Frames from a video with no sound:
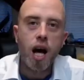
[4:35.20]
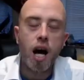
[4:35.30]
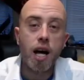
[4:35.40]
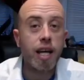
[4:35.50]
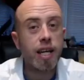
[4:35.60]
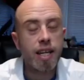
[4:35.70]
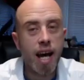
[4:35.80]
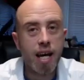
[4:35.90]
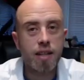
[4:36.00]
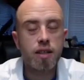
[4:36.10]
it
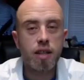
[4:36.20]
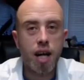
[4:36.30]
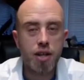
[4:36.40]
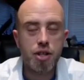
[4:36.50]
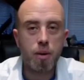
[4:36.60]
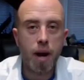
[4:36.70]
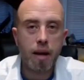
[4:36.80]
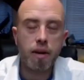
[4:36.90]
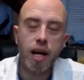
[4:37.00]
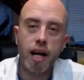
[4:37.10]
can catch you
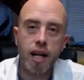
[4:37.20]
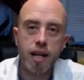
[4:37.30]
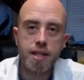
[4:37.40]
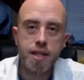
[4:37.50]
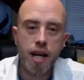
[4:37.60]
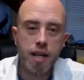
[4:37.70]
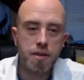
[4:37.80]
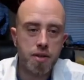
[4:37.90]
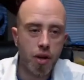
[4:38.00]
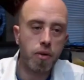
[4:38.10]
out at a later
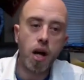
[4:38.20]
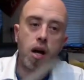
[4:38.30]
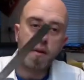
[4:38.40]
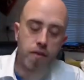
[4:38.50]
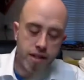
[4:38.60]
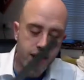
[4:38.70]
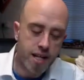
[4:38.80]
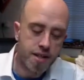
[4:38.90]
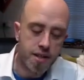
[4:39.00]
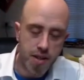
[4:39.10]
date. So
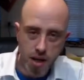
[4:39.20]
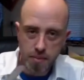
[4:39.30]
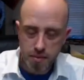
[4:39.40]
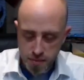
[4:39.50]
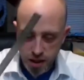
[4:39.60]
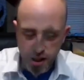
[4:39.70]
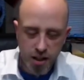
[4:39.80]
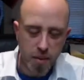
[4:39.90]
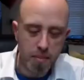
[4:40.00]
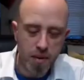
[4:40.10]
fantastic tip.
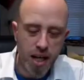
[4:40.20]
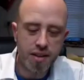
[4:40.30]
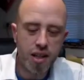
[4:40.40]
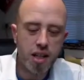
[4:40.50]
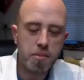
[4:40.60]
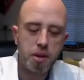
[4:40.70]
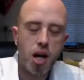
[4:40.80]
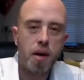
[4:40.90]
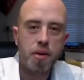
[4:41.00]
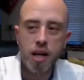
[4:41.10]
I'm glad that Lee put
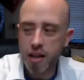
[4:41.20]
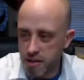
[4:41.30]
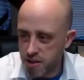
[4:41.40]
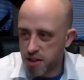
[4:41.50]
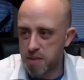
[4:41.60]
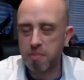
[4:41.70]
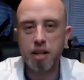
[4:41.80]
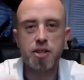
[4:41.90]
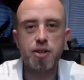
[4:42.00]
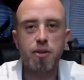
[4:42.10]
it up there because it's in
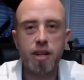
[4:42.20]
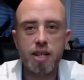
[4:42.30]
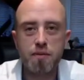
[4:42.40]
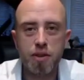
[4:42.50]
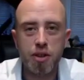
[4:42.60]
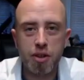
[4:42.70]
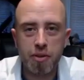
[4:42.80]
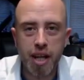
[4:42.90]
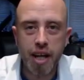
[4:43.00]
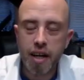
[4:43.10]
my to-do list for the new
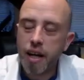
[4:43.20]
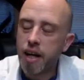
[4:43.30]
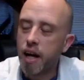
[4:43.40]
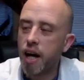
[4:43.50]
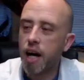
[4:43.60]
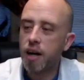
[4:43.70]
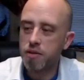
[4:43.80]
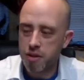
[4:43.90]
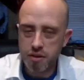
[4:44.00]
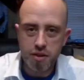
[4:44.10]
year
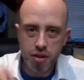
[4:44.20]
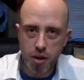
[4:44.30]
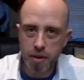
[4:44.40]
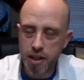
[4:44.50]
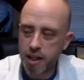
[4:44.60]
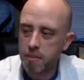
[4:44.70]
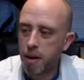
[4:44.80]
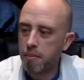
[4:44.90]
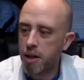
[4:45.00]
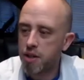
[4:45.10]
to go and get it
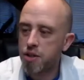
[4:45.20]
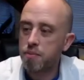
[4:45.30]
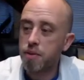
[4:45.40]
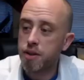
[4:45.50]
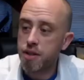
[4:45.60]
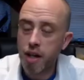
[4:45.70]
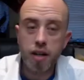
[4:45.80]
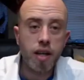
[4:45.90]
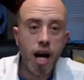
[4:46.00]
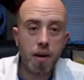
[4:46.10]
published. But
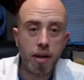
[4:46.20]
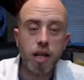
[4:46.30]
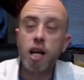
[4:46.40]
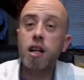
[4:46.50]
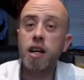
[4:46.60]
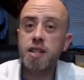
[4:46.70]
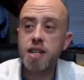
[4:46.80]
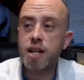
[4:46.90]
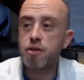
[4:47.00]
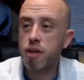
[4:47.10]
anyway, like I
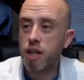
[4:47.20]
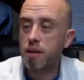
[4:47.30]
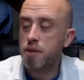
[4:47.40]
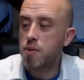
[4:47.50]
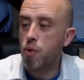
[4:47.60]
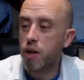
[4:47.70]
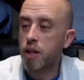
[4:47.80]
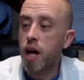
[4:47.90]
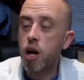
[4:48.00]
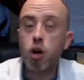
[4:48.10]
said, trying to keep this
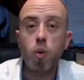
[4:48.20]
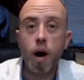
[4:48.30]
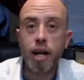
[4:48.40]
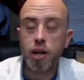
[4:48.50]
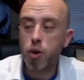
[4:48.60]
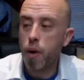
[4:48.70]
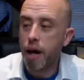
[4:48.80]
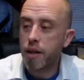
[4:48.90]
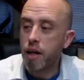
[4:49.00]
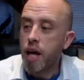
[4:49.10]
morning quite
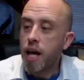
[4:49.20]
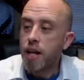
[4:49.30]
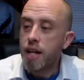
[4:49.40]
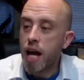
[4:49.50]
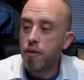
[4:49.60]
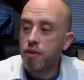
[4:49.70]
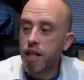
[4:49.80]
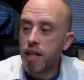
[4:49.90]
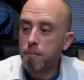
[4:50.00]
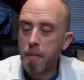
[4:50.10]
quick. Now,
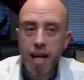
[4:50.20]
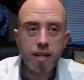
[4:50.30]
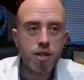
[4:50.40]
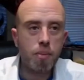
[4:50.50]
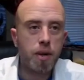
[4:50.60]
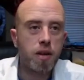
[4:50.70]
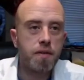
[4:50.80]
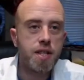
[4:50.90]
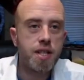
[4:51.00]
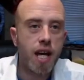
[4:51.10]
the main topic
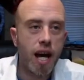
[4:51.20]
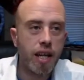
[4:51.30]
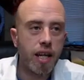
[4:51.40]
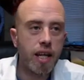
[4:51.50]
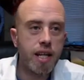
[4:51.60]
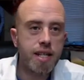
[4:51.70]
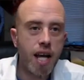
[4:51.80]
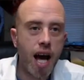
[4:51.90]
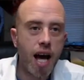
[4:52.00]
of today is